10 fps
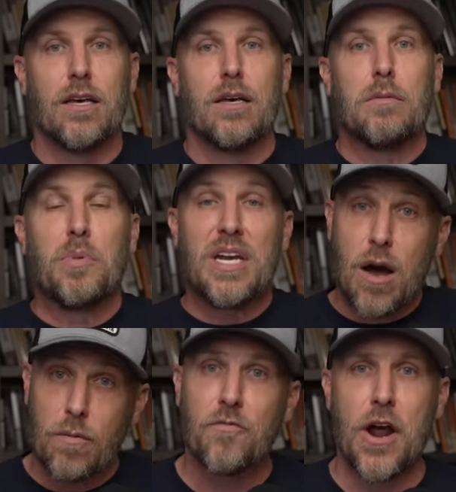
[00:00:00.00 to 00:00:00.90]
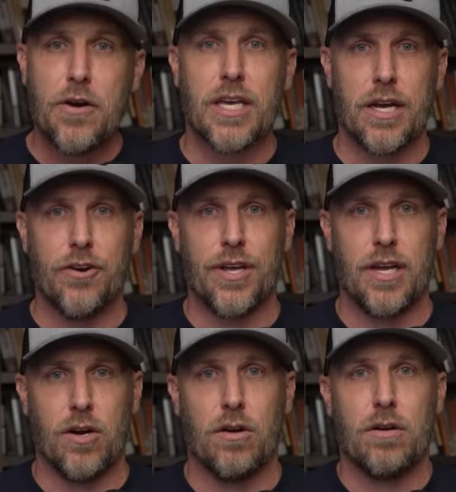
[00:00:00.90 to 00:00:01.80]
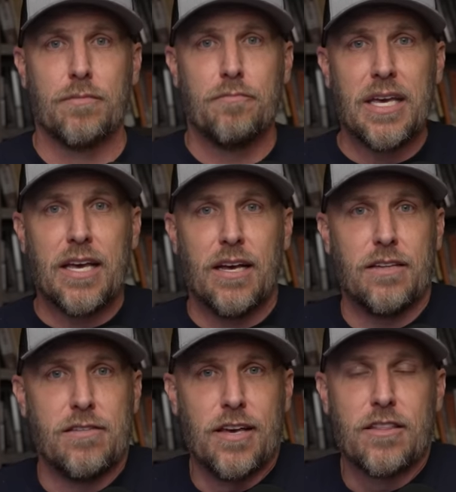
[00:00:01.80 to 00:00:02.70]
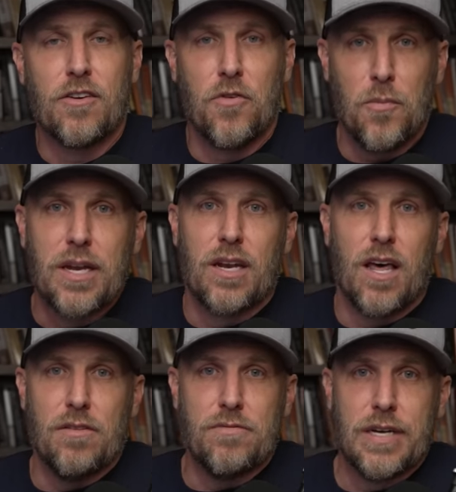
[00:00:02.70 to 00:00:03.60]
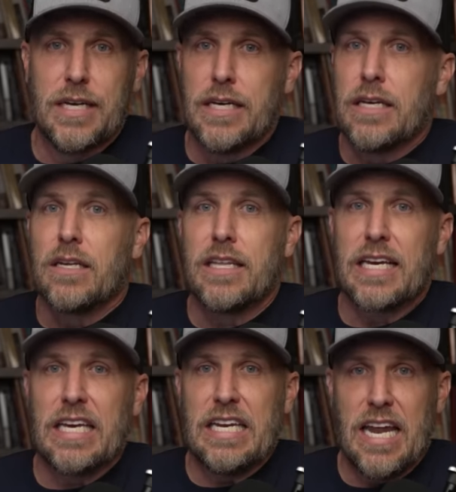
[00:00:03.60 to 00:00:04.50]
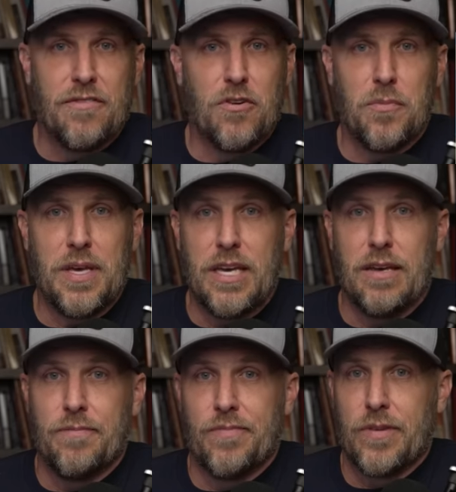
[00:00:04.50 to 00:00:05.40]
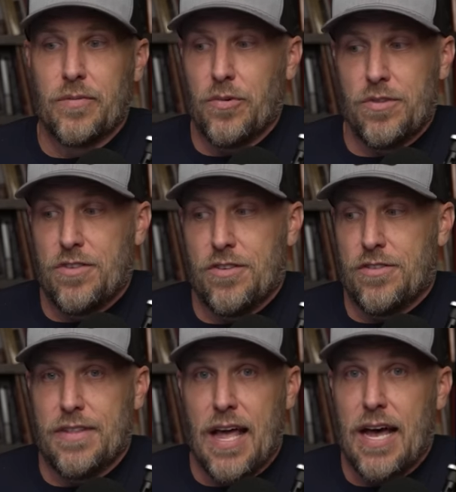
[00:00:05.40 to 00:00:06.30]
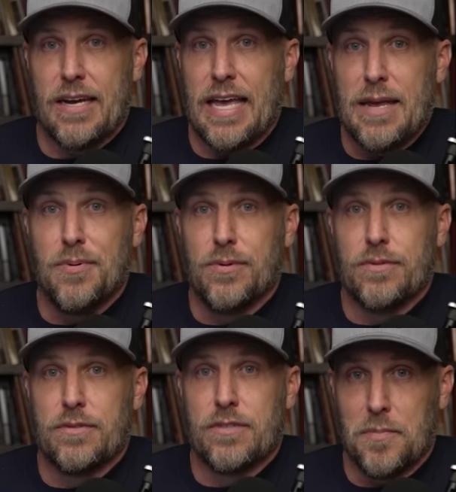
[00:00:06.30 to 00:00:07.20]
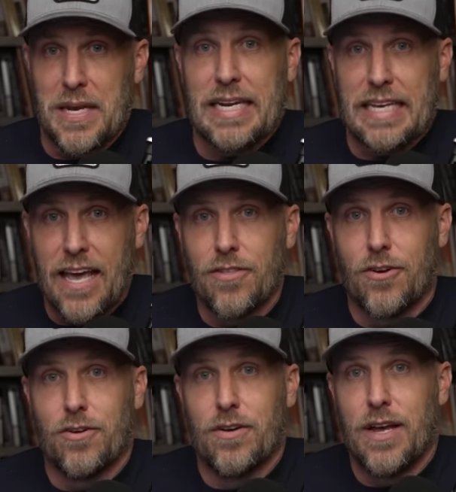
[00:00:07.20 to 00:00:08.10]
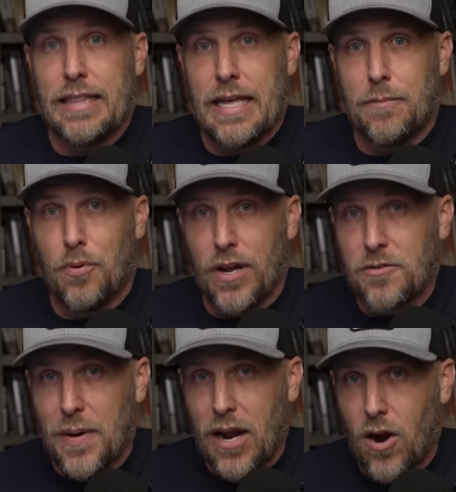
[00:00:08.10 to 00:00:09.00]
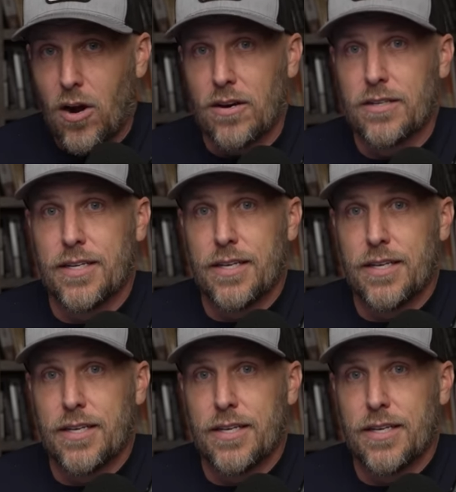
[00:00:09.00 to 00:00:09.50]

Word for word: But now I'm frowning ear to ear because it's a forbidden love that can never be. We're just not able to be together, and that breaks my heart.